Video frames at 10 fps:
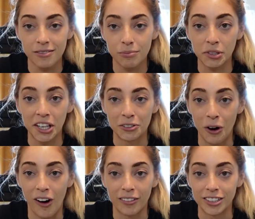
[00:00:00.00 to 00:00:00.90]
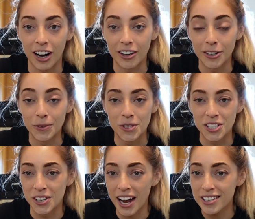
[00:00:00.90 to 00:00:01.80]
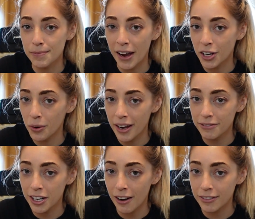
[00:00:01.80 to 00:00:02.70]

plain raw avocado. Do you guys microwave your